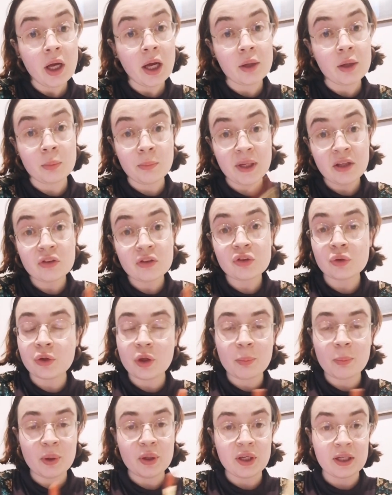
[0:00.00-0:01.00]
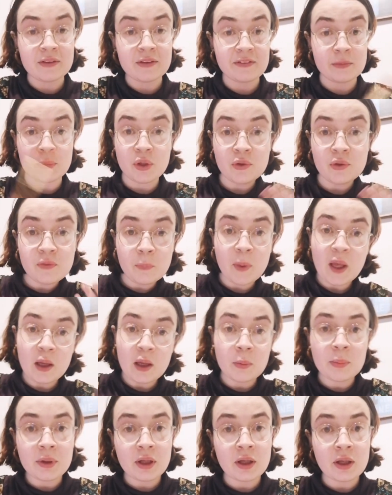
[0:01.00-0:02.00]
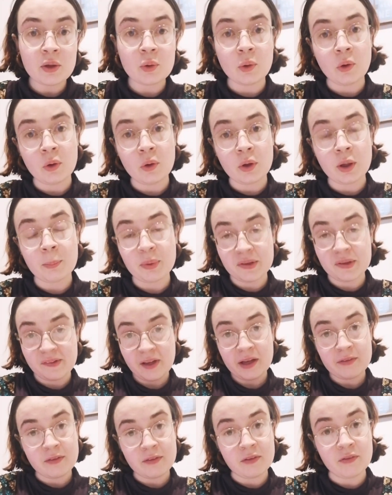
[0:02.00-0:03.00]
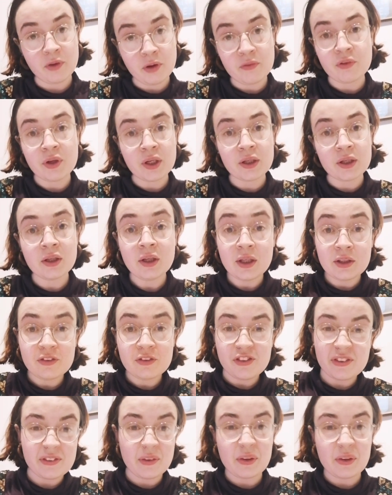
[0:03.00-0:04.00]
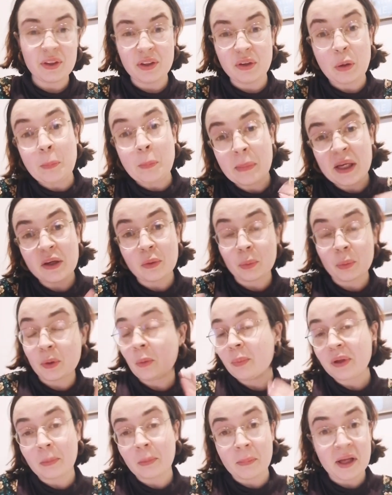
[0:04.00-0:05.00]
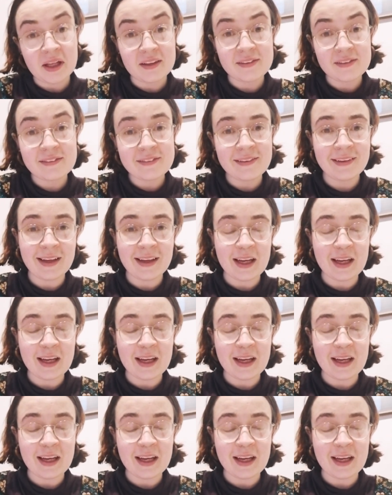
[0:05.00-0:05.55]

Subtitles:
and make sure you put down some newspaper or a protective cover just so that you don't make a real big mess.